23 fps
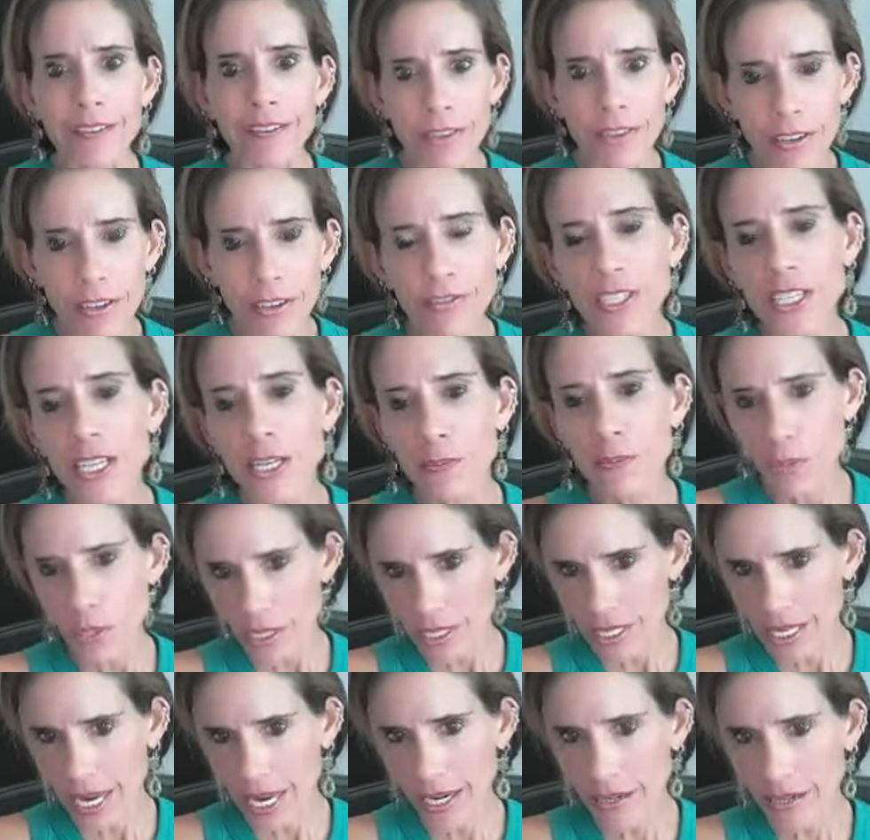
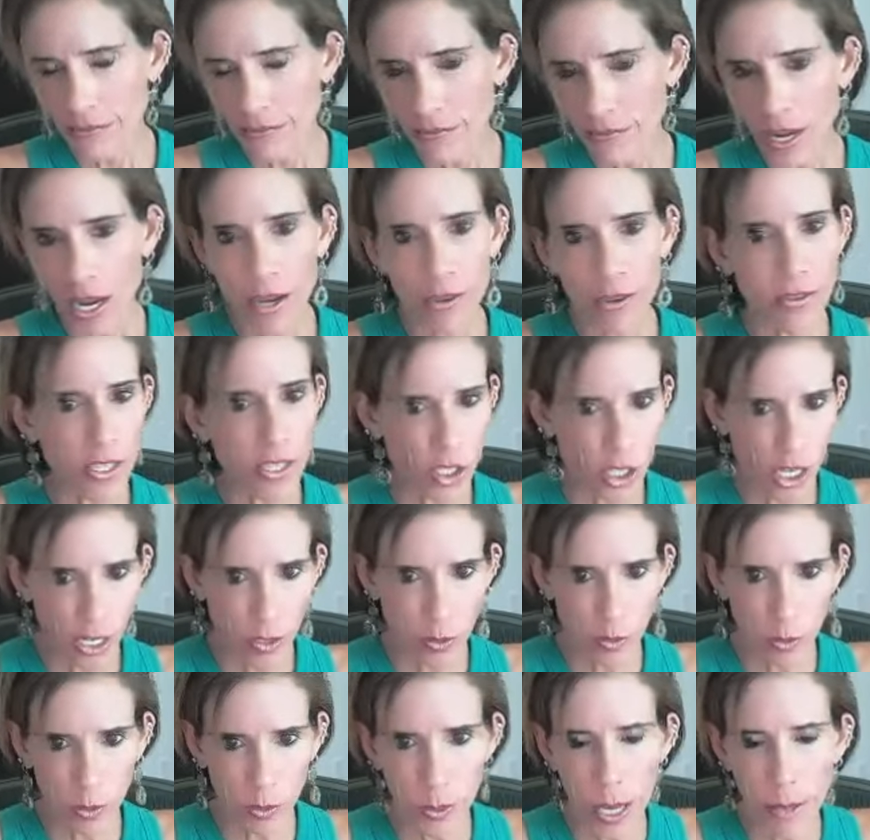15% of the
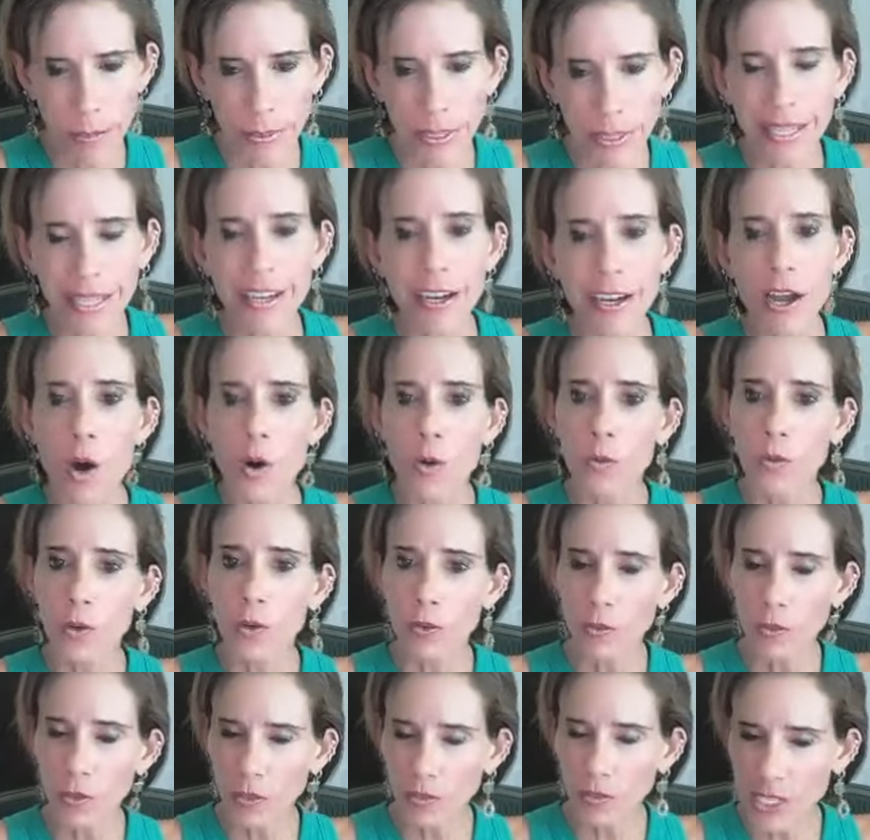general public, over
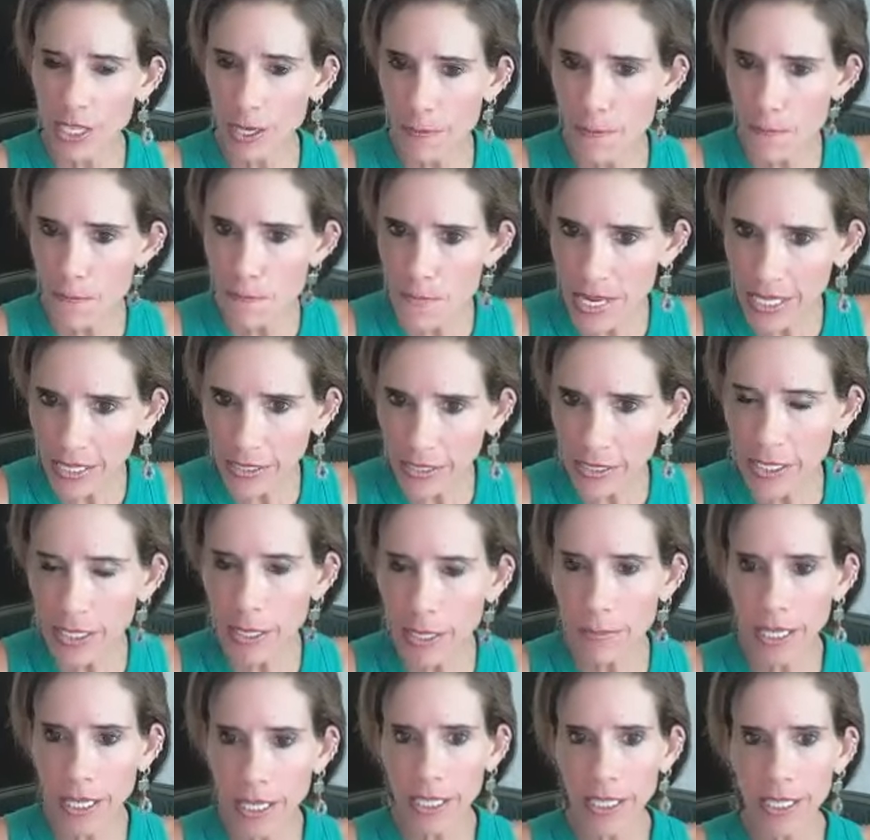50 million
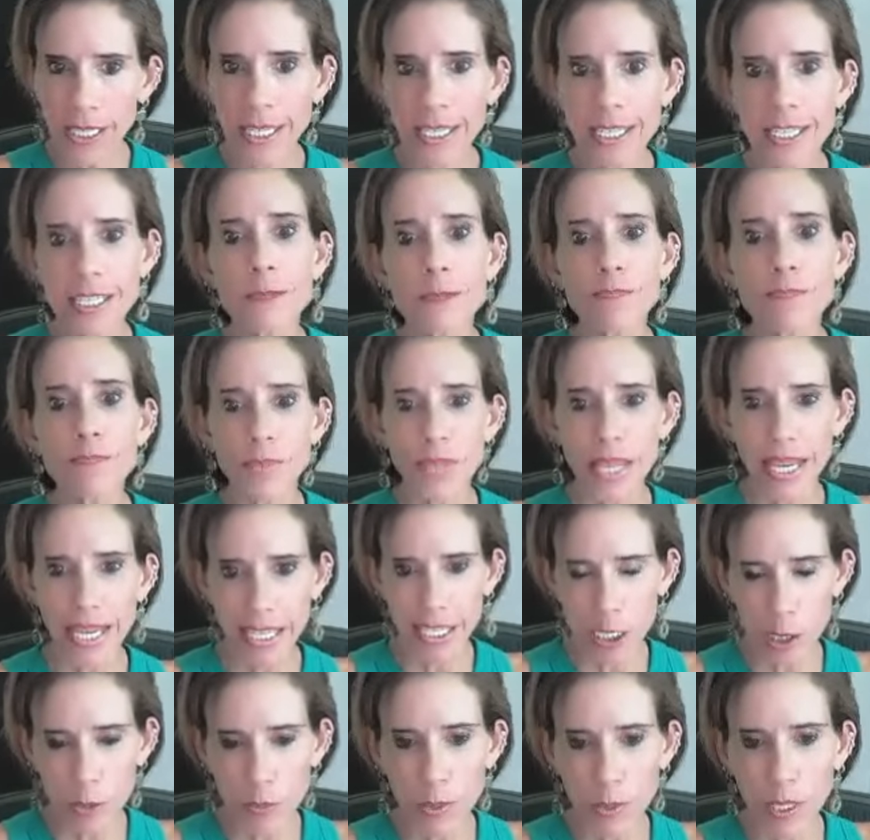Americans,
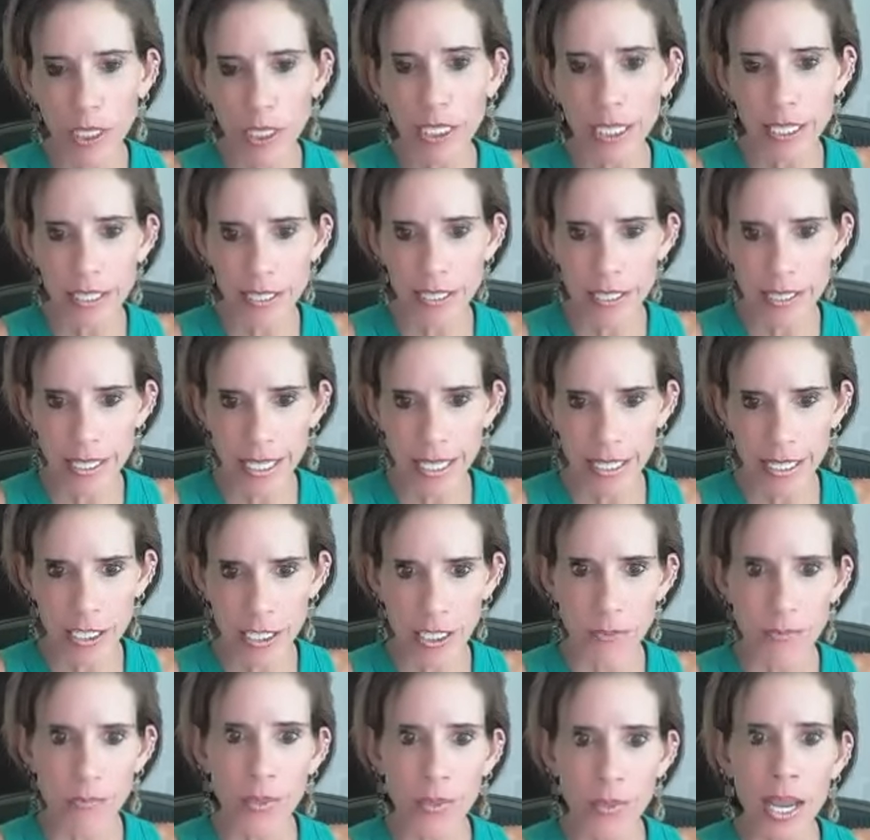experience this.
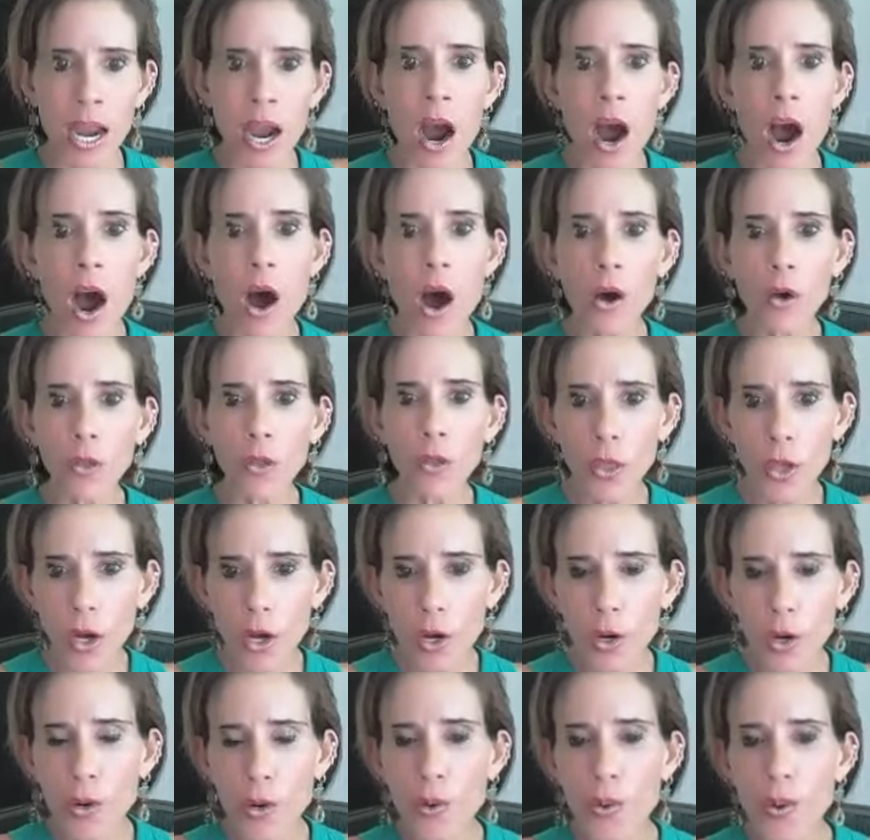
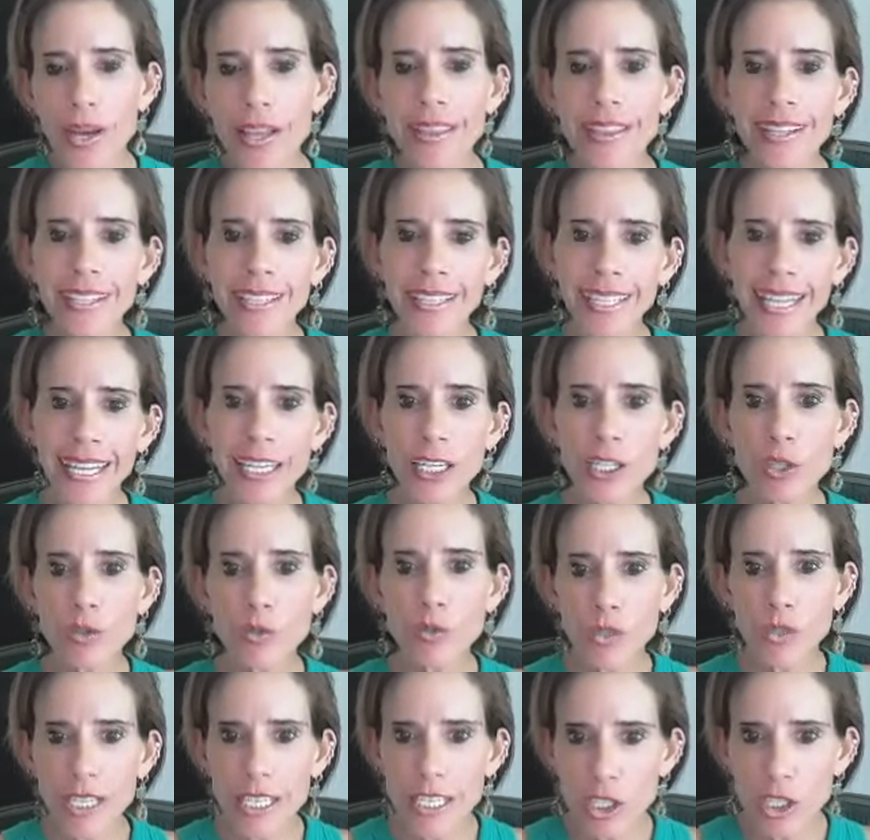Although the latest
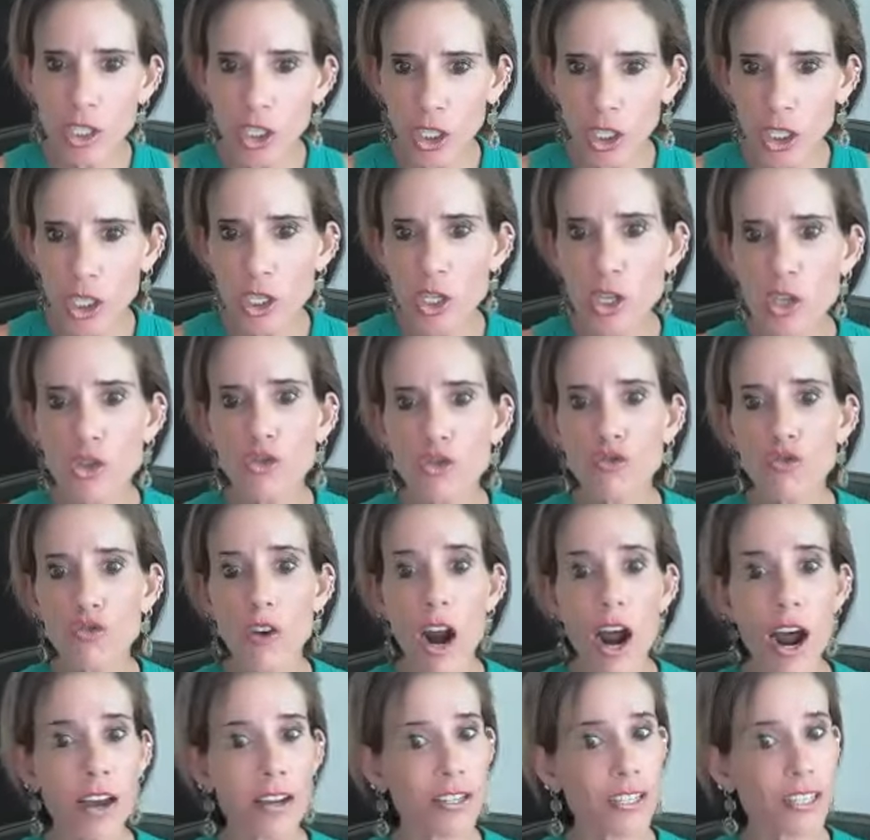research
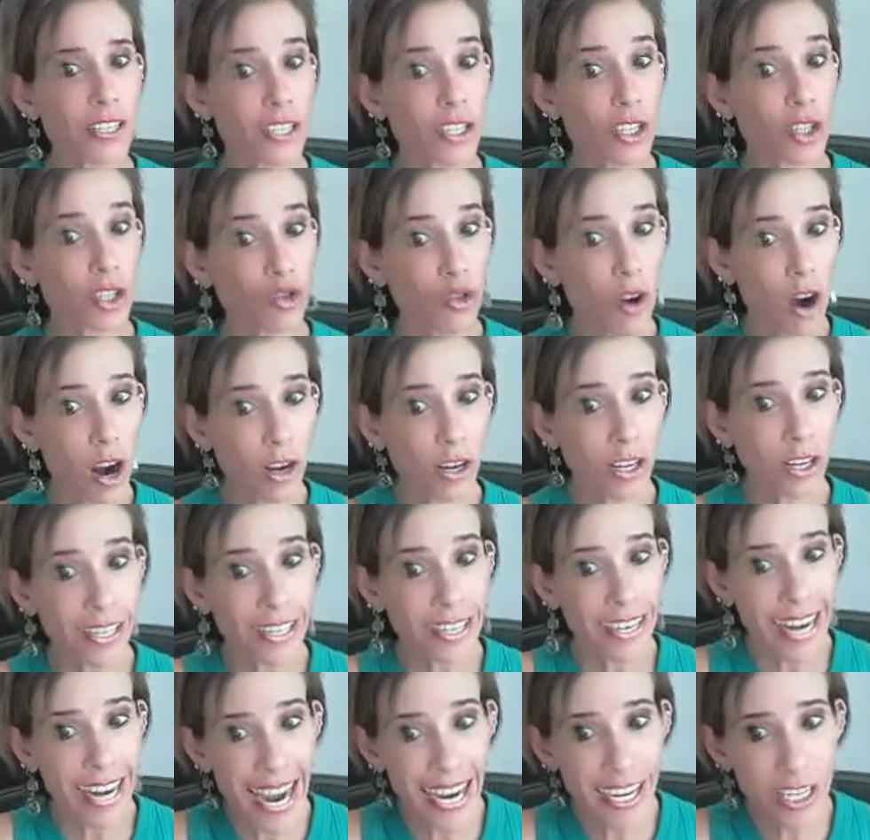draws a strong
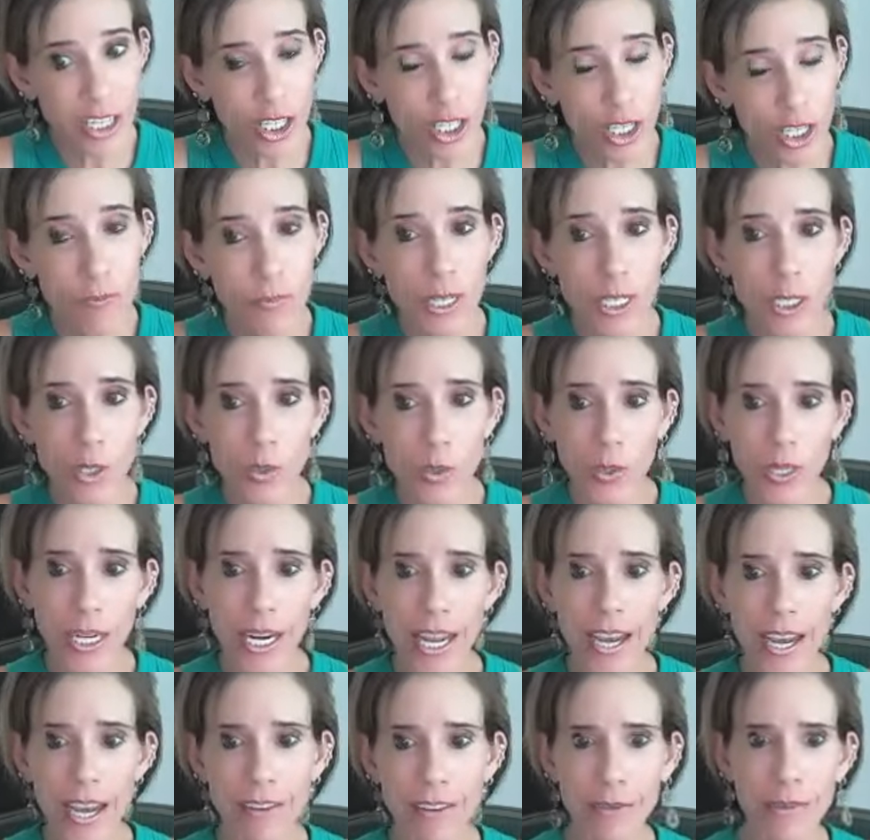connection between
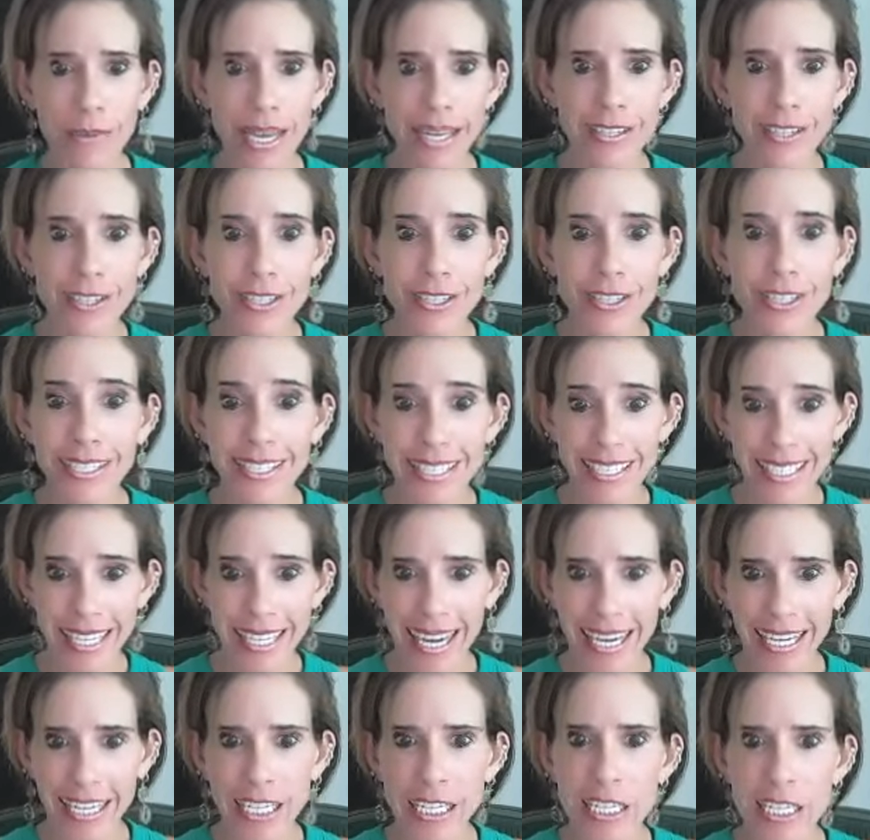heavy metals and
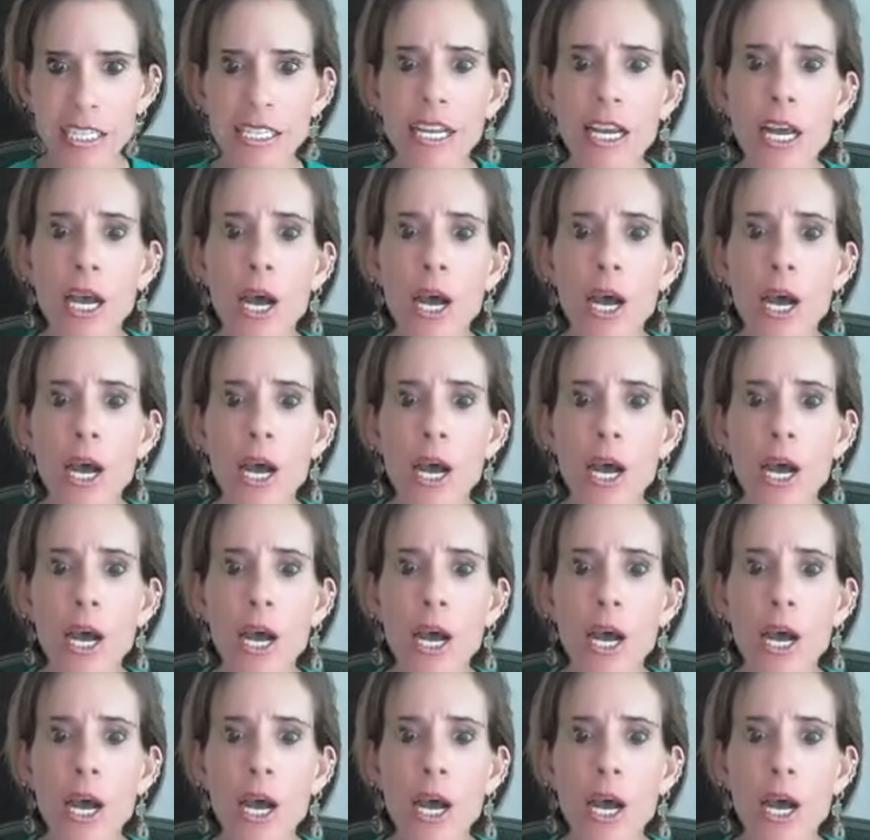tinnitus,